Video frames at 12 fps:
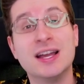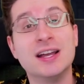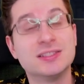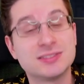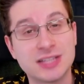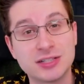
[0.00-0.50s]

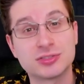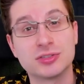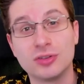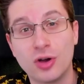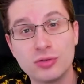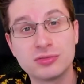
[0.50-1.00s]

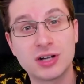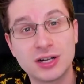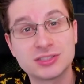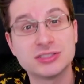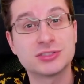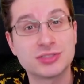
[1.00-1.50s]
central
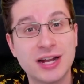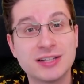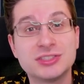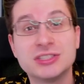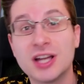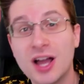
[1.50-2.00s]
overarching
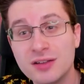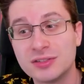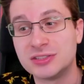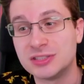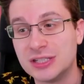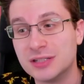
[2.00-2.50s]
strategy of a
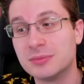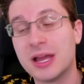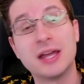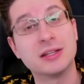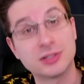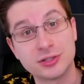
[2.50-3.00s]
team,
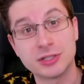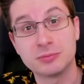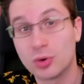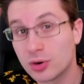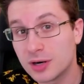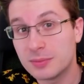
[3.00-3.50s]
and learning
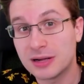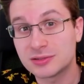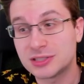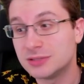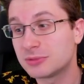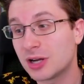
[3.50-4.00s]
more about
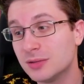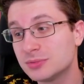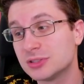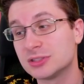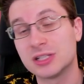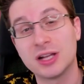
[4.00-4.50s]
team comps
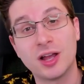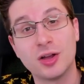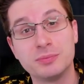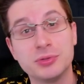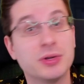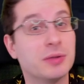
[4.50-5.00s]
is going to
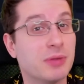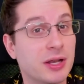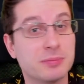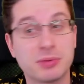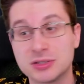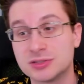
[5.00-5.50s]
help you in
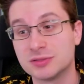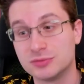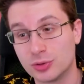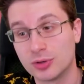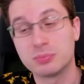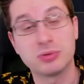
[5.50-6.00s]
many parts of
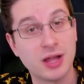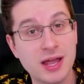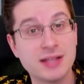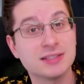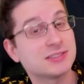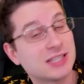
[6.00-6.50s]
your
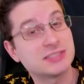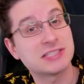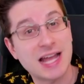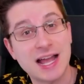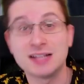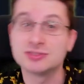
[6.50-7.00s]
play, such
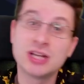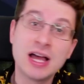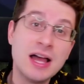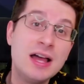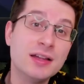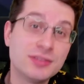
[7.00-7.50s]
as
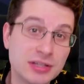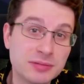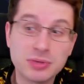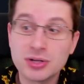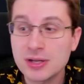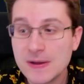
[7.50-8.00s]
team
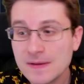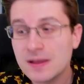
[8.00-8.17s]
building,